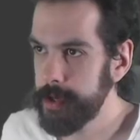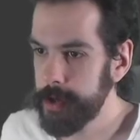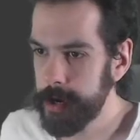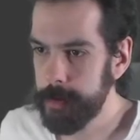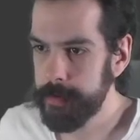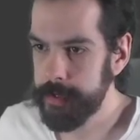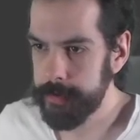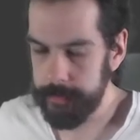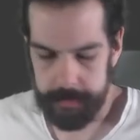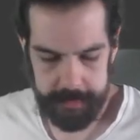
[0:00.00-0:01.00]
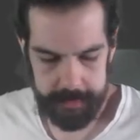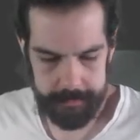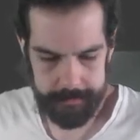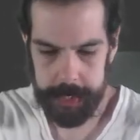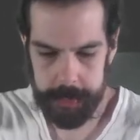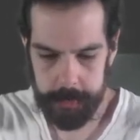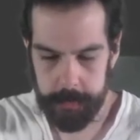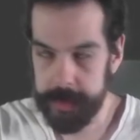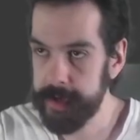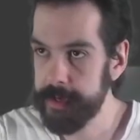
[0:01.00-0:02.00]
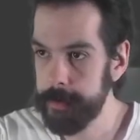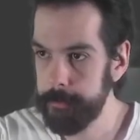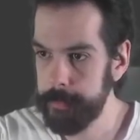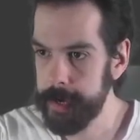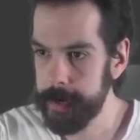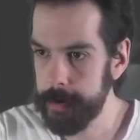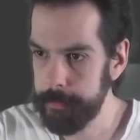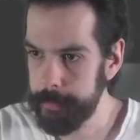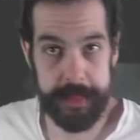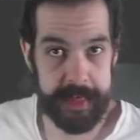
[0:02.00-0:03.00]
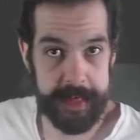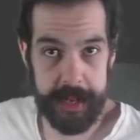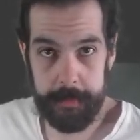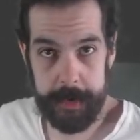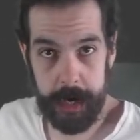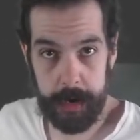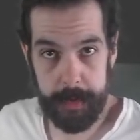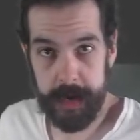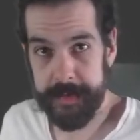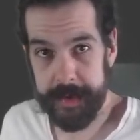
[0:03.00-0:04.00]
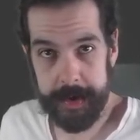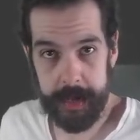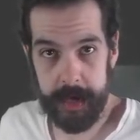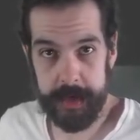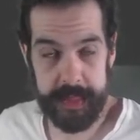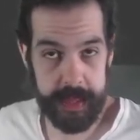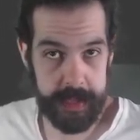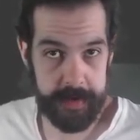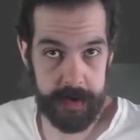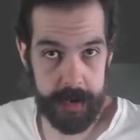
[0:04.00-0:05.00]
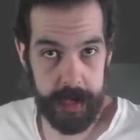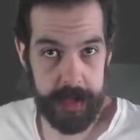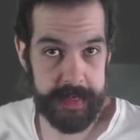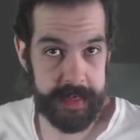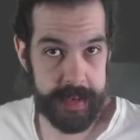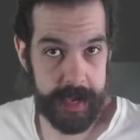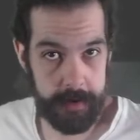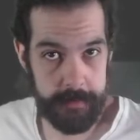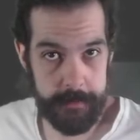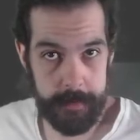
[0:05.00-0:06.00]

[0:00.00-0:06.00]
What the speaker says: script. We're just going to call this pickup. Now this is going to be our master class that the other classes inherit